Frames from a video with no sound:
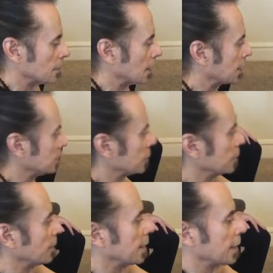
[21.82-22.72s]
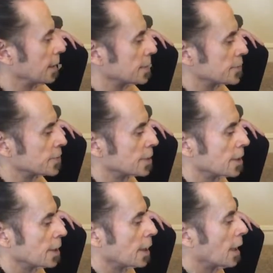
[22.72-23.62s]
And I can turn my hands
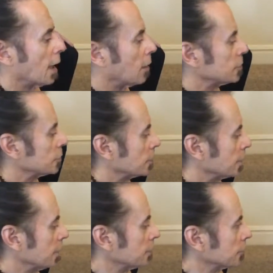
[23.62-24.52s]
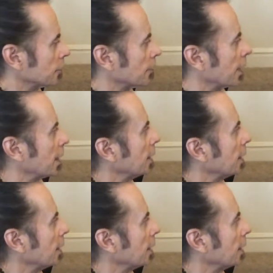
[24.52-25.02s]
out so the heels of my